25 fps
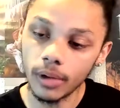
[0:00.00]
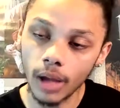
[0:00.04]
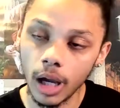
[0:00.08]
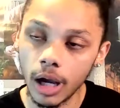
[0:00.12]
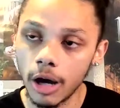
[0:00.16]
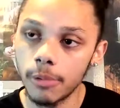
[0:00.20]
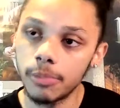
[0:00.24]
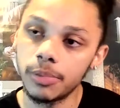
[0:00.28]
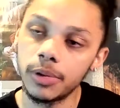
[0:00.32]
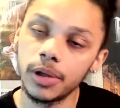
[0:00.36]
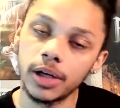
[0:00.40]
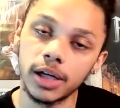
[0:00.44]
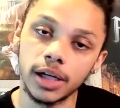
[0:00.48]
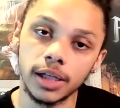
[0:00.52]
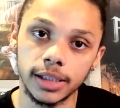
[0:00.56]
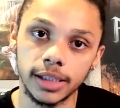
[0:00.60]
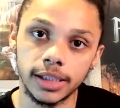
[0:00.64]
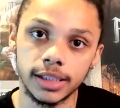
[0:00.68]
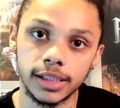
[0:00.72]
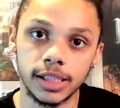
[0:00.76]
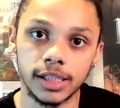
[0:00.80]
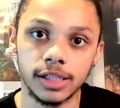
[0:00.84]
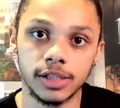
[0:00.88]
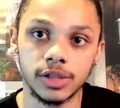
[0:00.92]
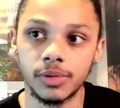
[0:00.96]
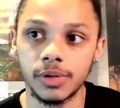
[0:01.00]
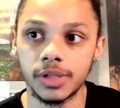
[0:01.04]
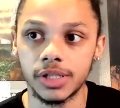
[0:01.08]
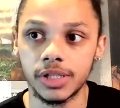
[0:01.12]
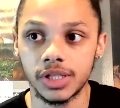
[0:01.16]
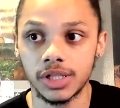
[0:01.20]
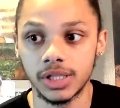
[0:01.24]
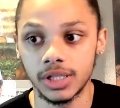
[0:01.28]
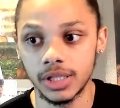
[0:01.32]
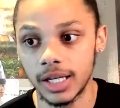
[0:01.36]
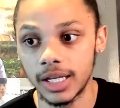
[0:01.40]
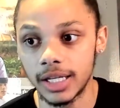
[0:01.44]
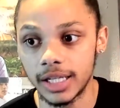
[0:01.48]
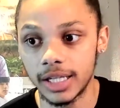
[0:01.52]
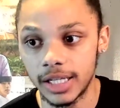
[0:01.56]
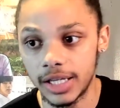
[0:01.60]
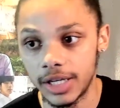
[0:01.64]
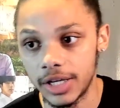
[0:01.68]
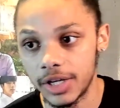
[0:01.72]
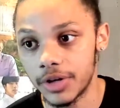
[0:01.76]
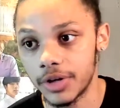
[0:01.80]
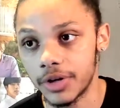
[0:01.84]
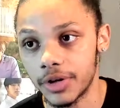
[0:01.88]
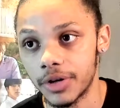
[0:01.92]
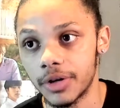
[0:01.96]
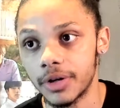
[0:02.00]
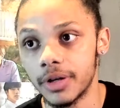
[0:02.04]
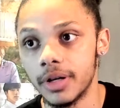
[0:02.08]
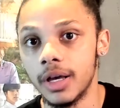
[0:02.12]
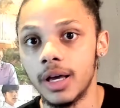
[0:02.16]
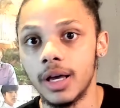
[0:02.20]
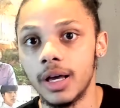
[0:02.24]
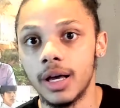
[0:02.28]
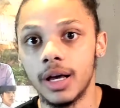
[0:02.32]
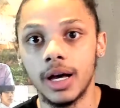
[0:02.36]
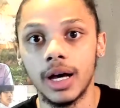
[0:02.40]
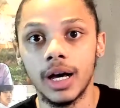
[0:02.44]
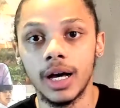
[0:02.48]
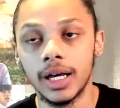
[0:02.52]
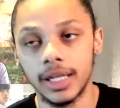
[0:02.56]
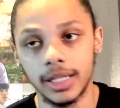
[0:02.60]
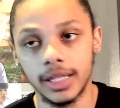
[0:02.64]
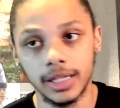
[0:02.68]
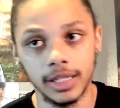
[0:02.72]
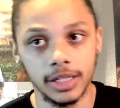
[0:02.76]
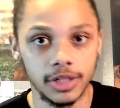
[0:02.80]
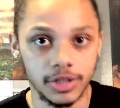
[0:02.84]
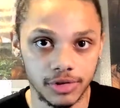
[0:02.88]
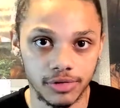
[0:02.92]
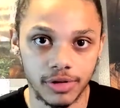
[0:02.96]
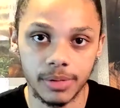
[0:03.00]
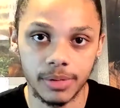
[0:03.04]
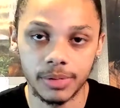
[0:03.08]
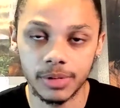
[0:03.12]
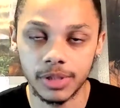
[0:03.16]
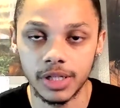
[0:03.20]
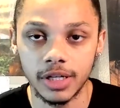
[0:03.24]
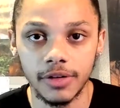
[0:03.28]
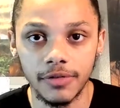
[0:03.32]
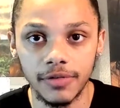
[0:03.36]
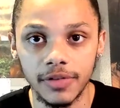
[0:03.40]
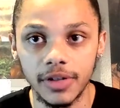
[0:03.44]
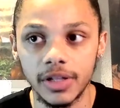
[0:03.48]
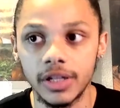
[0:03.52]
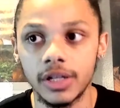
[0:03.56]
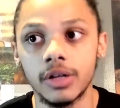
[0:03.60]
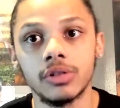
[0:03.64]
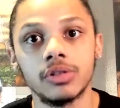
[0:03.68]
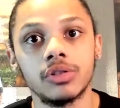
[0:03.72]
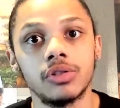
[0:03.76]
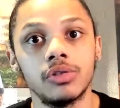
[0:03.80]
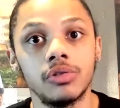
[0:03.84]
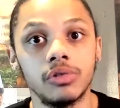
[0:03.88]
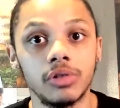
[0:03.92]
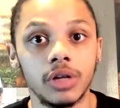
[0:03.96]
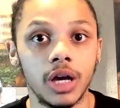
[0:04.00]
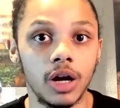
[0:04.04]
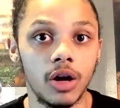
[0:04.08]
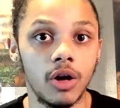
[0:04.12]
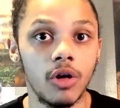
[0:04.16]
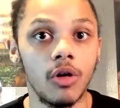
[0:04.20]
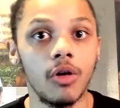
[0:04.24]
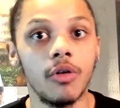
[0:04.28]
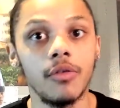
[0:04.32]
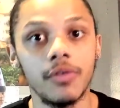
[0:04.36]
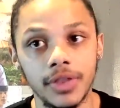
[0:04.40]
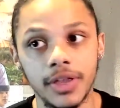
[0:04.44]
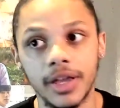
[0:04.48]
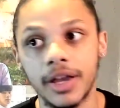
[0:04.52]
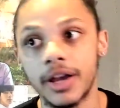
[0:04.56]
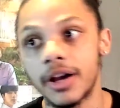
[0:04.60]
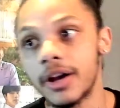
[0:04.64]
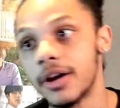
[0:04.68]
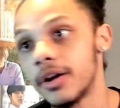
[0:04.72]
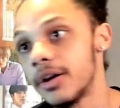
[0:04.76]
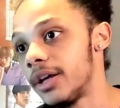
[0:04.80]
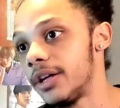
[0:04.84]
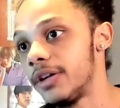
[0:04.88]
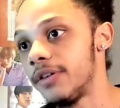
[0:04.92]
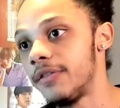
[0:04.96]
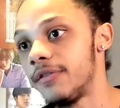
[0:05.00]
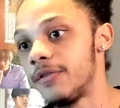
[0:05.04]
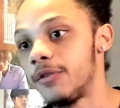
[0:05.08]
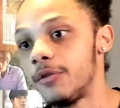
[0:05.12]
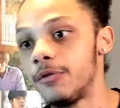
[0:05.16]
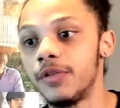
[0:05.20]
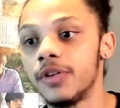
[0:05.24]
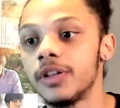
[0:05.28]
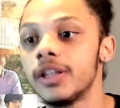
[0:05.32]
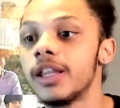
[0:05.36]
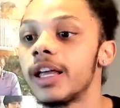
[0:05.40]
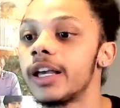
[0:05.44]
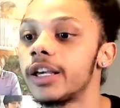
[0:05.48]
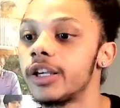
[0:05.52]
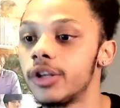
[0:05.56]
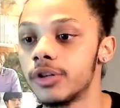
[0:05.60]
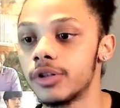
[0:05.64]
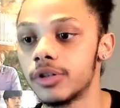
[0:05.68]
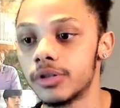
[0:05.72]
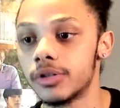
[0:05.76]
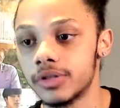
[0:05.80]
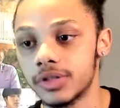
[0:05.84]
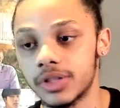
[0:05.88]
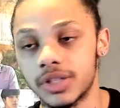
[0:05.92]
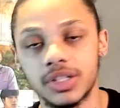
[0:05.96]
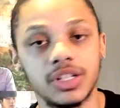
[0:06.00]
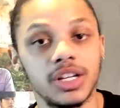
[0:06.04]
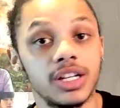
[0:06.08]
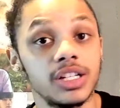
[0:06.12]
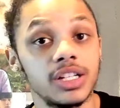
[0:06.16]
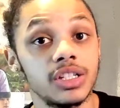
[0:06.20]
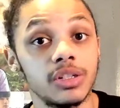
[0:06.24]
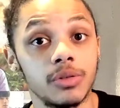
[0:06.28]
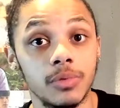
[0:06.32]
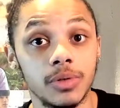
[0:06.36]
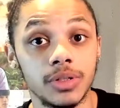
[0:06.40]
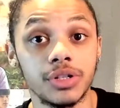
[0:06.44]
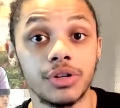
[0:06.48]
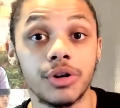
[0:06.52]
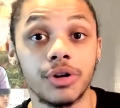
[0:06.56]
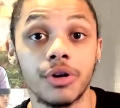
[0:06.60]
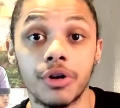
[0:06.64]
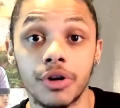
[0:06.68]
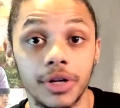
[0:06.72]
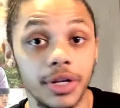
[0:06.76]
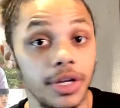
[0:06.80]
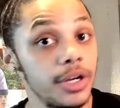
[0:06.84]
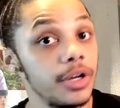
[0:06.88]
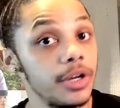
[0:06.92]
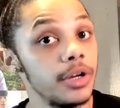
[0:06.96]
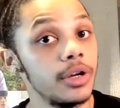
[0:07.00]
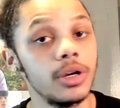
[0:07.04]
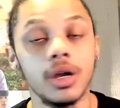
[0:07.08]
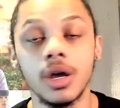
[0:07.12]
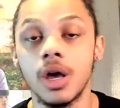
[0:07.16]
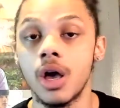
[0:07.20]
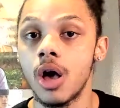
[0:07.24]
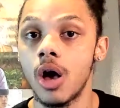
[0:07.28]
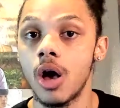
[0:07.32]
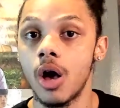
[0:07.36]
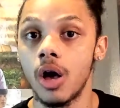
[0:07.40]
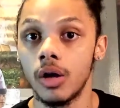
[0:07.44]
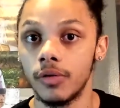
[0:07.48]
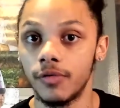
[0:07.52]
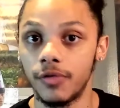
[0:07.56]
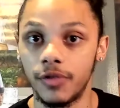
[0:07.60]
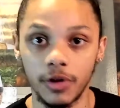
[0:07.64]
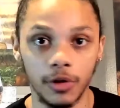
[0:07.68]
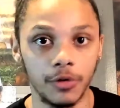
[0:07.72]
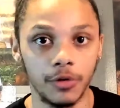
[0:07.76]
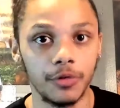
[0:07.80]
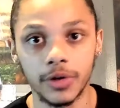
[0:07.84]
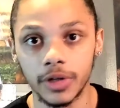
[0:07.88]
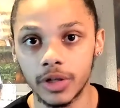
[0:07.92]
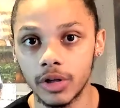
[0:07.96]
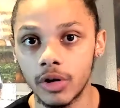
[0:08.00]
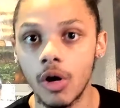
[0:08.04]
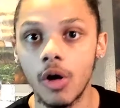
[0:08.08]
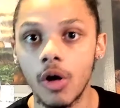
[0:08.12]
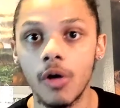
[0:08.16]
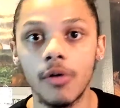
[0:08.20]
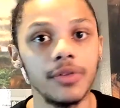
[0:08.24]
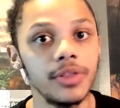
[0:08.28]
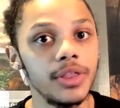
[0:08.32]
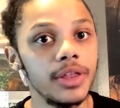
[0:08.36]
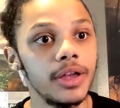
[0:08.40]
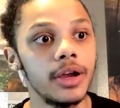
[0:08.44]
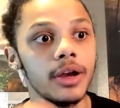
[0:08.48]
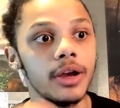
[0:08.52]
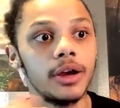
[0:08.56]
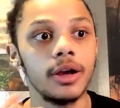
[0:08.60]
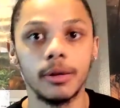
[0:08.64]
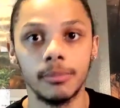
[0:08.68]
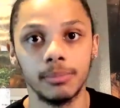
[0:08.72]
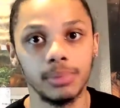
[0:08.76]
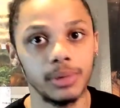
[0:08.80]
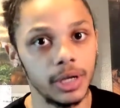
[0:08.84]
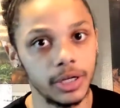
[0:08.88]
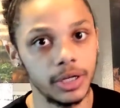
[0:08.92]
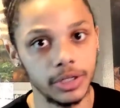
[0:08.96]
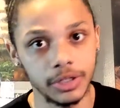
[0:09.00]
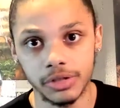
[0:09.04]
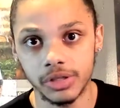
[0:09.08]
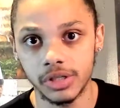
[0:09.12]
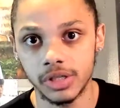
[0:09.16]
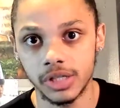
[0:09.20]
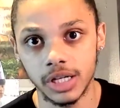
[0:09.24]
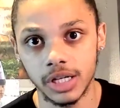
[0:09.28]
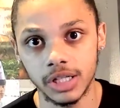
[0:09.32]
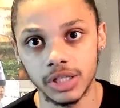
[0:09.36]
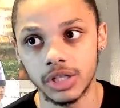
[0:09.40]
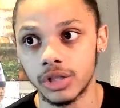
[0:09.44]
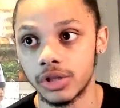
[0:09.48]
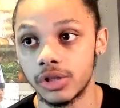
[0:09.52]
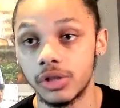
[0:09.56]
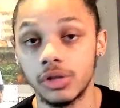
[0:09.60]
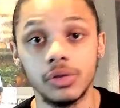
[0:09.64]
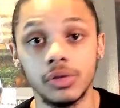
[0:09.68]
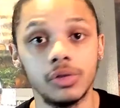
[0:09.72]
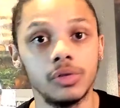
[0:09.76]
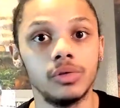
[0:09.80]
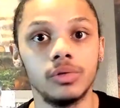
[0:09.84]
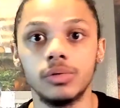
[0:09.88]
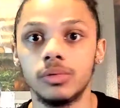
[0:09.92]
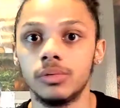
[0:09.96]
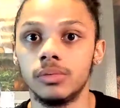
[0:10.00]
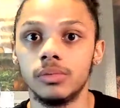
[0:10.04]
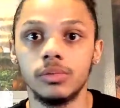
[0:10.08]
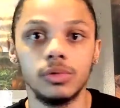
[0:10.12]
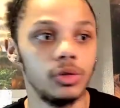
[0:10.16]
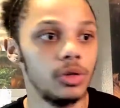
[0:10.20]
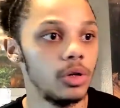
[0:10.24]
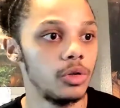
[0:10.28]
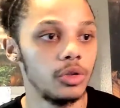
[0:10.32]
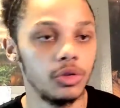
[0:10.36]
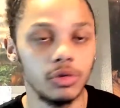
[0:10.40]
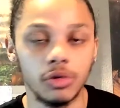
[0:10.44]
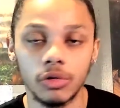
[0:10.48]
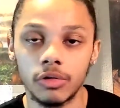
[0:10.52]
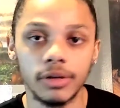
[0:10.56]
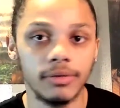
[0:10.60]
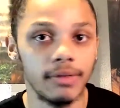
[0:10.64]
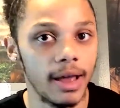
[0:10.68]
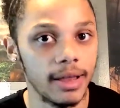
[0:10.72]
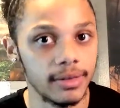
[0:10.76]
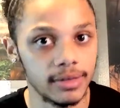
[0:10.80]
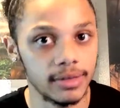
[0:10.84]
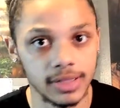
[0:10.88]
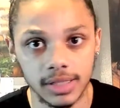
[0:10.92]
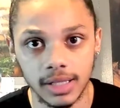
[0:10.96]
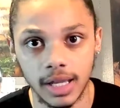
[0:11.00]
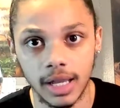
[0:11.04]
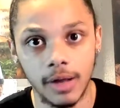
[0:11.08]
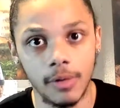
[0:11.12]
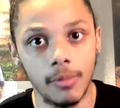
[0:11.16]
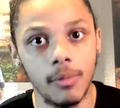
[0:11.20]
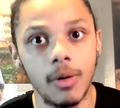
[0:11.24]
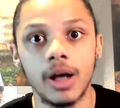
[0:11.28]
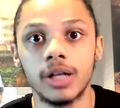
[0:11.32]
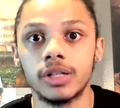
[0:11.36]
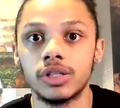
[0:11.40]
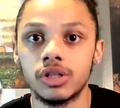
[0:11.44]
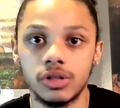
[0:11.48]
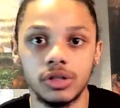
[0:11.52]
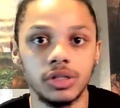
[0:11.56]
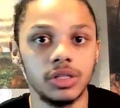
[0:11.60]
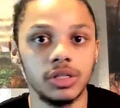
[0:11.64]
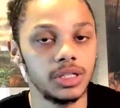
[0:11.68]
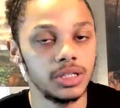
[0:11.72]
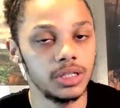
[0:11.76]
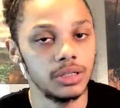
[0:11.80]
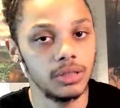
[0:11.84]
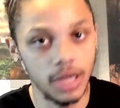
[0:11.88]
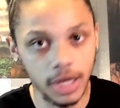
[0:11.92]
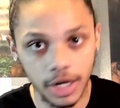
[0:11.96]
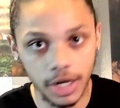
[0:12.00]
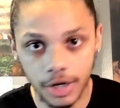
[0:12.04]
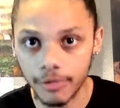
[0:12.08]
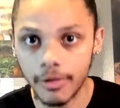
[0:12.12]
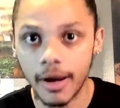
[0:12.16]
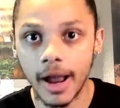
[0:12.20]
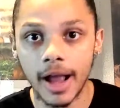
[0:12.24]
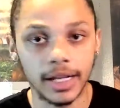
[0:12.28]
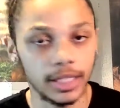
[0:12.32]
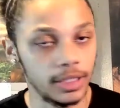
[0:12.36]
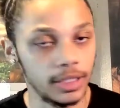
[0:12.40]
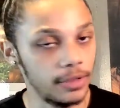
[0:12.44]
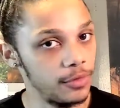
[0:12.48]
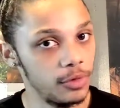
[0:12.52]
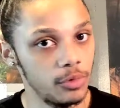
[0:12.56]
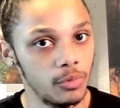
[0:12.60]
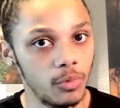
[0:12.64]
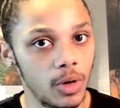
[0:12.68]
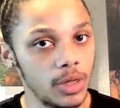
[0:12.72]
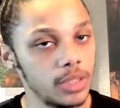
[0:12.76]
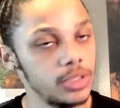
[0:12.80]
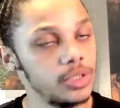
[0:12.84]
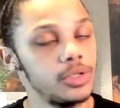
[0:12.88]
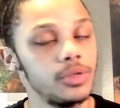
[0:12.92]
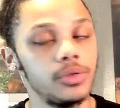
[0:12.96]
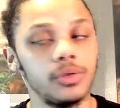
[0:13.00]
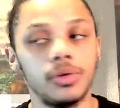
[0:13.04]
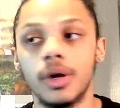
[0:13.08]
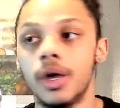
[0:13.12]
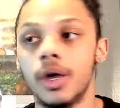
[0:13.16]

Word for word: I'll plug a link to the Twitch in here uh, in the description of the video so you can go over there and if you feel like your suggestion wasn't heard here, feel free to go over there and plug your suggestion too. You know, you don't even have to stay and watch. Just interact if you want to.